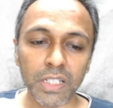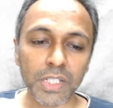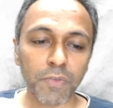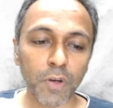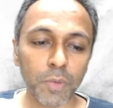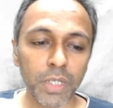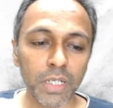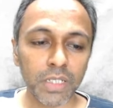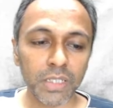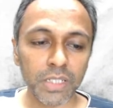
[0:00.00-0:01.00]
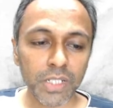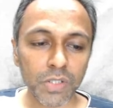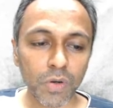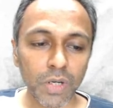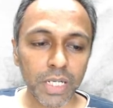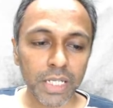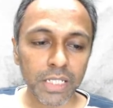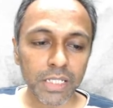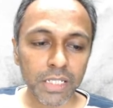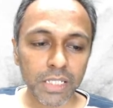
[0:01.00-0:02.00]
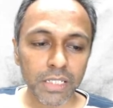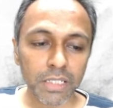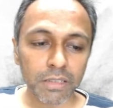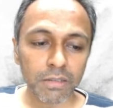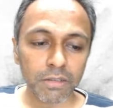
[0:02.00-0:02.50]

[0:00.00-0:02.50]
This formula is called as